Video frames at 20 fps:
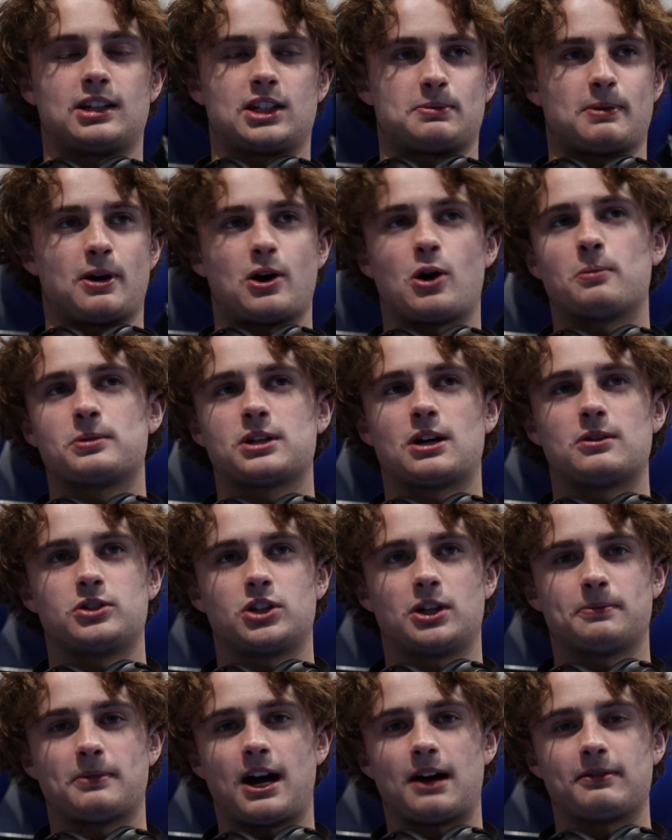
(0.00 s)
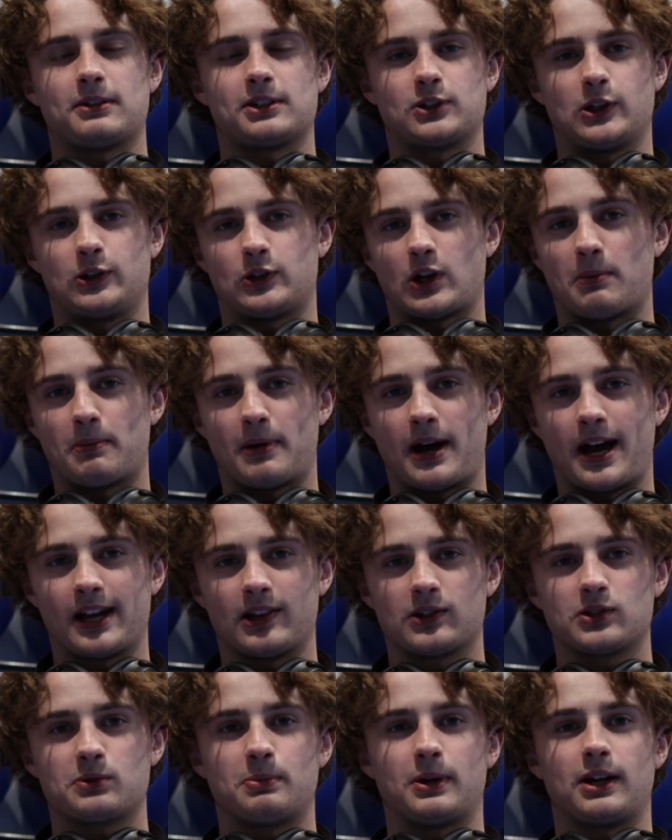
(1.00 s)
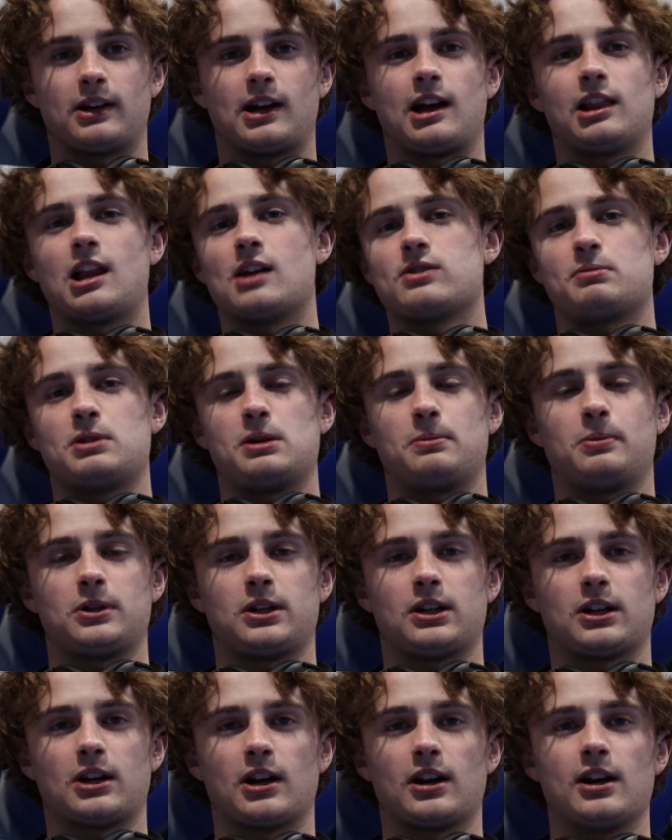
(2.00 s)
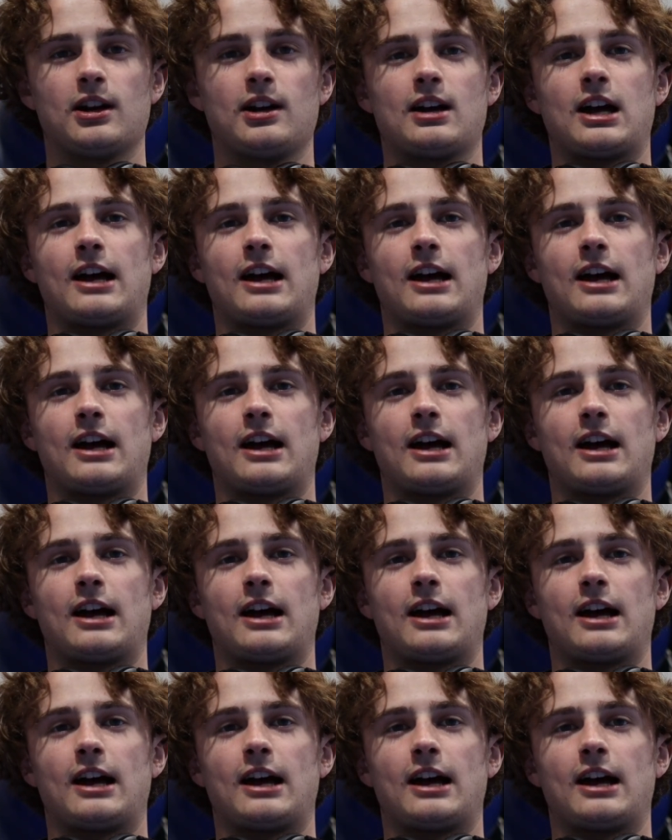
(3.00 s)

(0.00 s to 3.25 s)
This is my hometown gym, obviously, so I'm biased, but I love the people here.